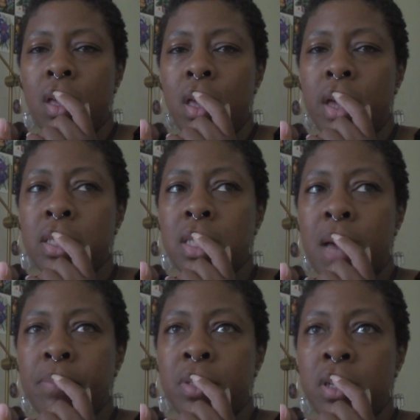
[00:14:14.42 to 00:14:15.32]

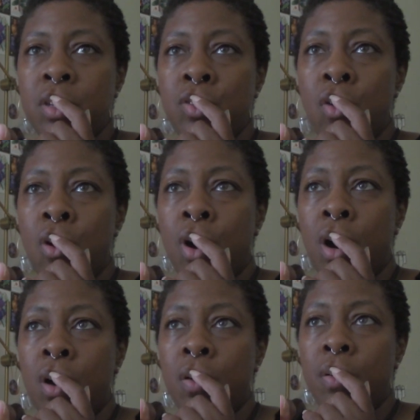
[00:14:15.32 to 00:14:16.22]
Accept
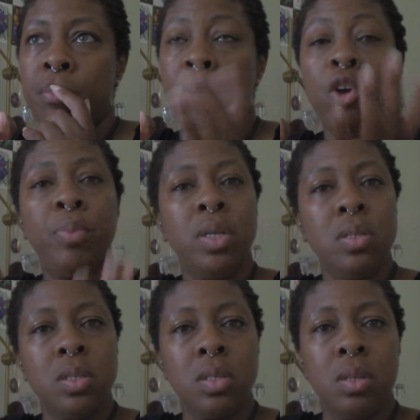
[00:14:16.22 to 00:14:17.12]
your
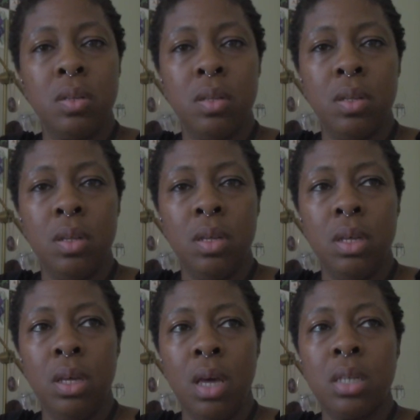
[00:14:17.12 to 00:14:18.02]
purpose.
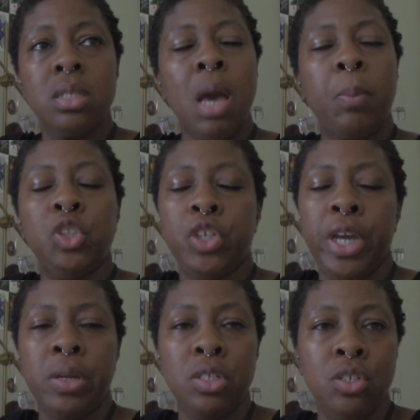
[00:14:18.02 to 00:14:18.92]
Accept what you're
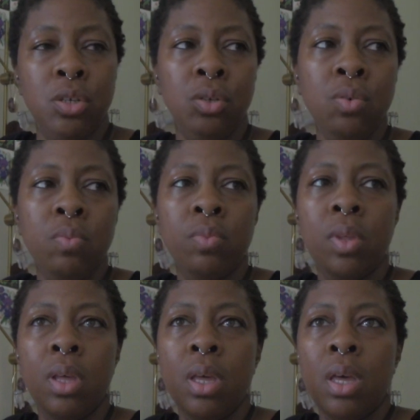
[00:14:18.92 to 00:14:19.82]
here to do.
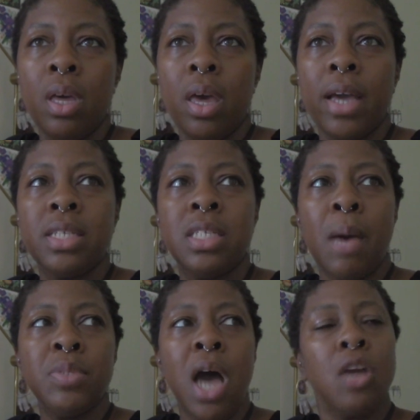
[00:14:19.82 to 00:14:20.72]

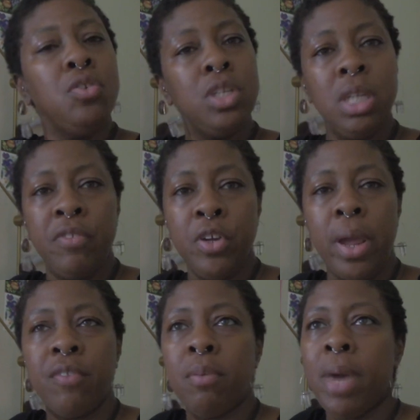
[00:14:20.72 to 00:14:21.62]
Accept how you deliver your
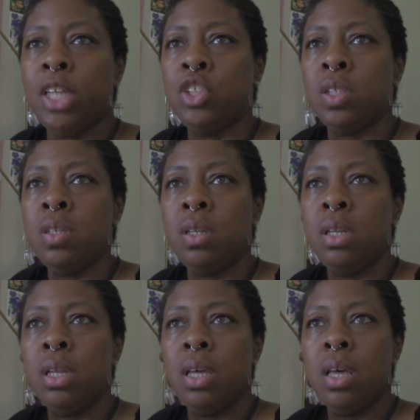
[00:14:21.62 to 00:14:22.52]
information.
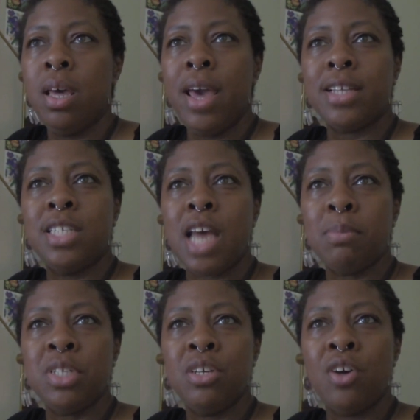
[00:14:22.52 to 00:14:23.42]

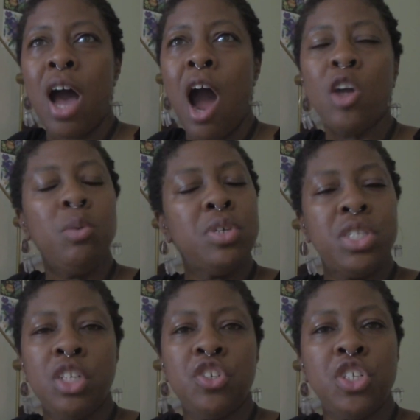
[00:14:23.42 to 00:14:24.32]
Accept how you
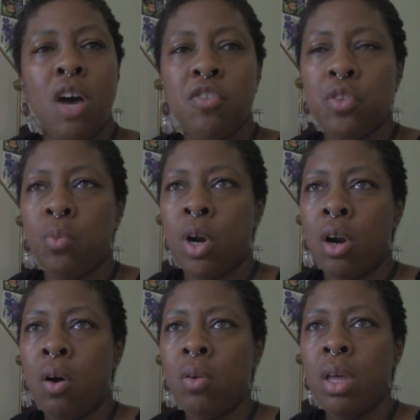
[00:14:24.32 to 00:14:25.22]
present yourself to the
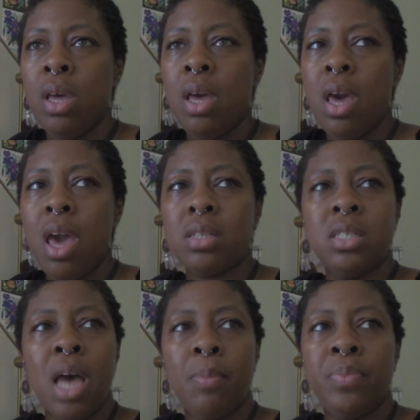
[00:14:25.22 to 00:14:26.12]
world.
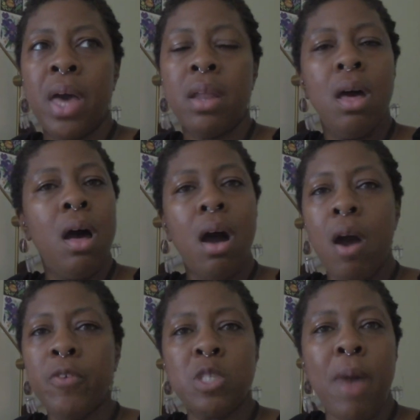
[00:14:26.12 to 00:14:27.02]
Accept that
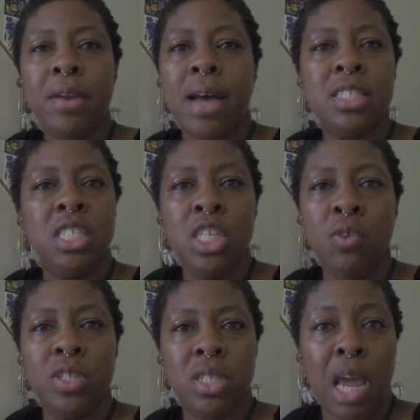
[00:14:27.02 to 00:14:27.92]
others might not see you
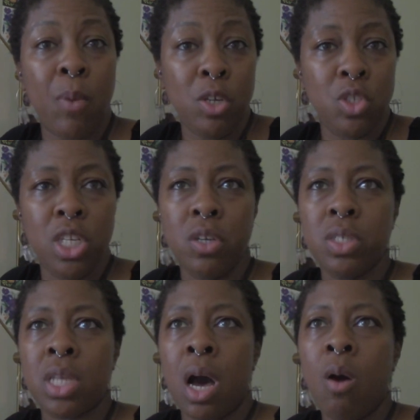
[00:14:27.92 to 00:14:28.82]
the same way you see
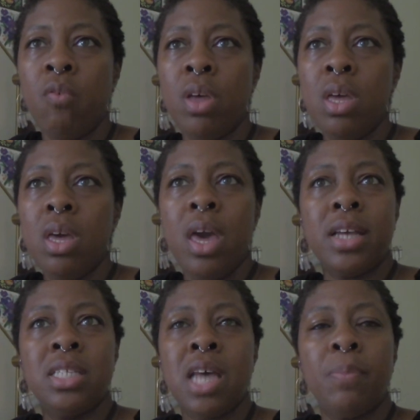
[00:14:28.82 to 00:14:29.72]
yourself.
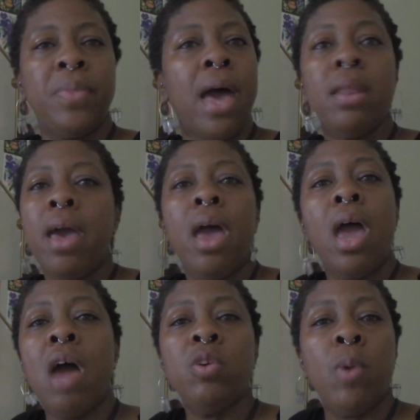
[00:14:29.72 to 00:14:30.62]
Accept that
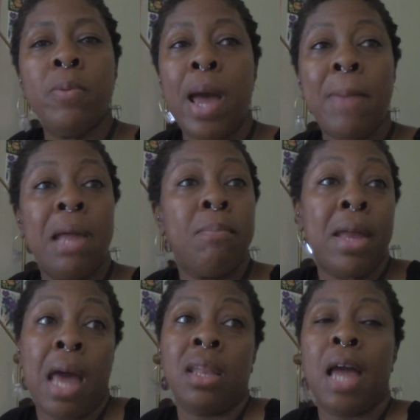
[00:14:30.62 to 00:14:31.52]
everyone might
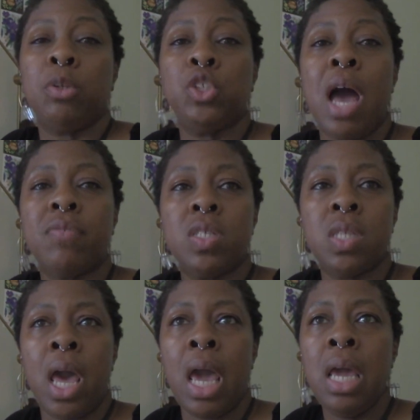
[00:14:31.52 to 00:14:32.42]
not like what you have to
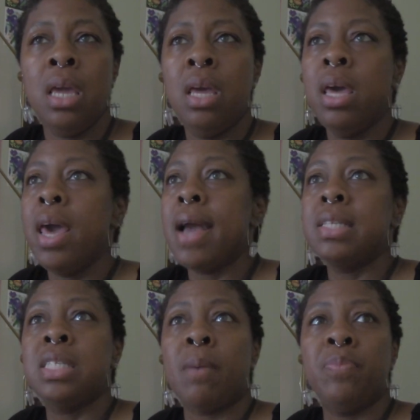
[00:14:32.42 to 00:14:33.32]
say.
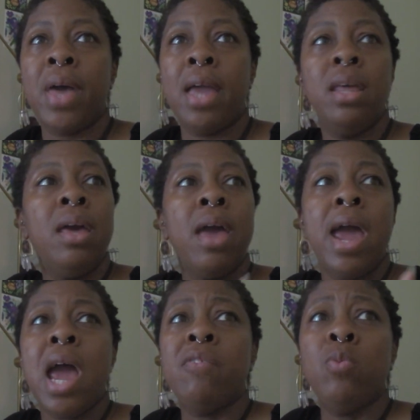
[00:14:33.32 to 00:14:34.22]
Accept that
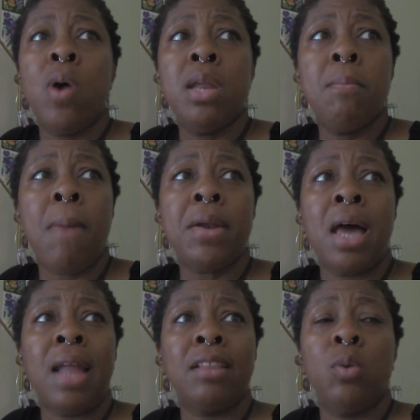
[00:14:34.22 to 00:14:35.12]
everyone might
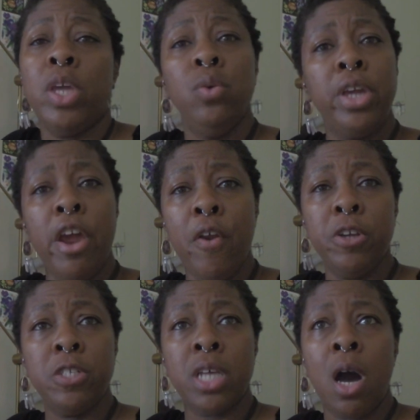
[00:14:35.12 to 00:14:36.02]
not like the way you carry
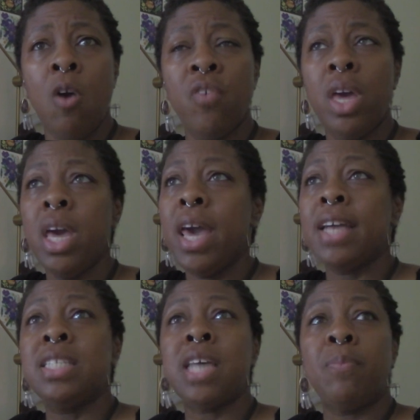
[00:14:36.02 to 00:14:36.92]
yourself.
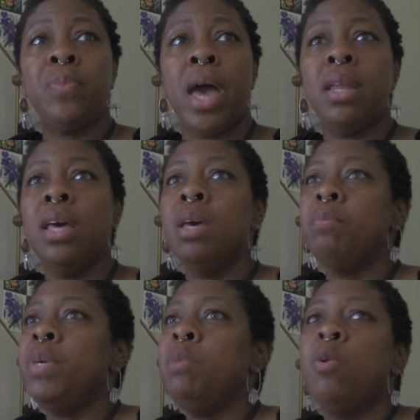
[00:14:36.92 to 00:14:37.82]
Accept that
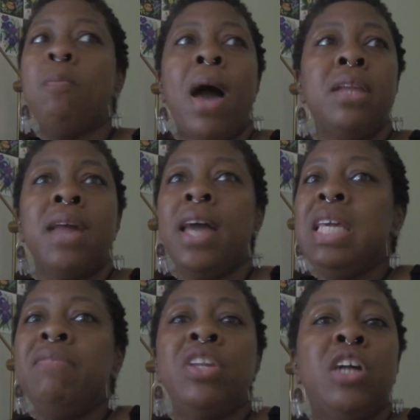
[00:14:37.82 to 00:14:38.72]
people might not
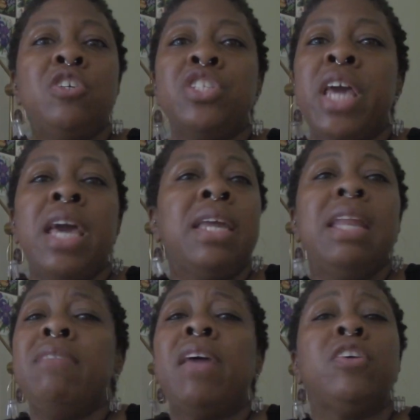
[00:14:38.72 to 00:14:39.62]
even understand
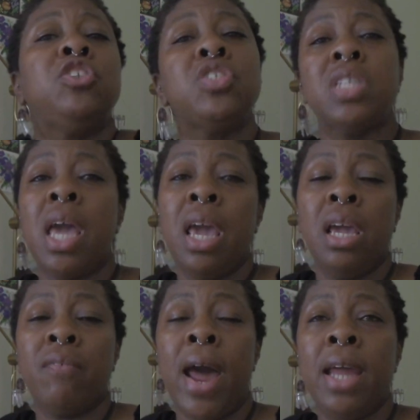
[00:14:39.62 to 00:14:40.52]
anything that you're
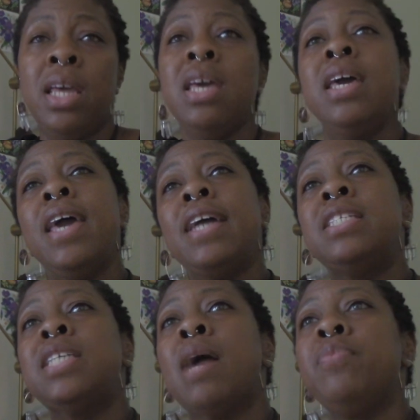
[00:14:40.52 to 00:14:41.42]
saying, right?
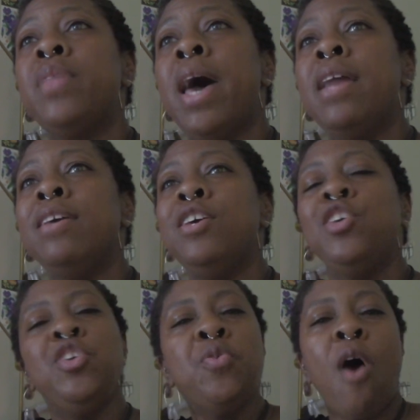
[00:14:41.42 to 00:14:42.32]
Accept that
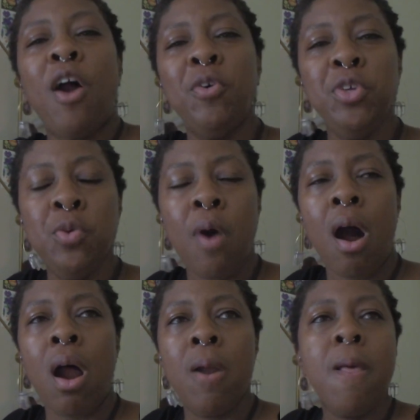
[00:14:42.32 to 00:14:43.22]
you are who you
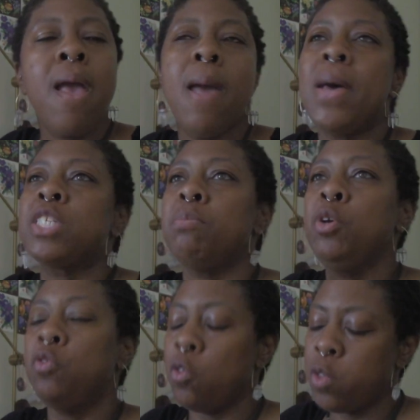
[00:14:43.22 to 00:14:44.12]
are, and that's a
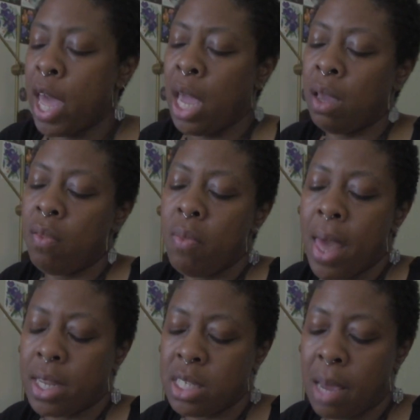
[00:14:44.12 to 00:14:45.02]
beautiful thing,
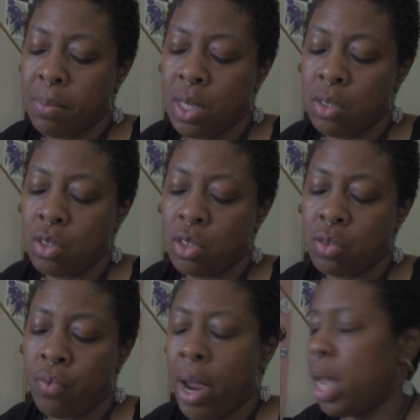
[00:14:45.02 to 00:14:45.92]
that
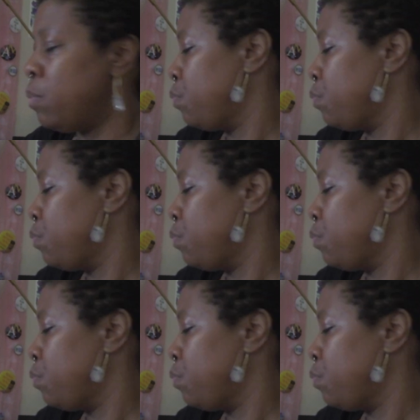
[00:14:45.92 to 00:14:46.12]
acceptance, right?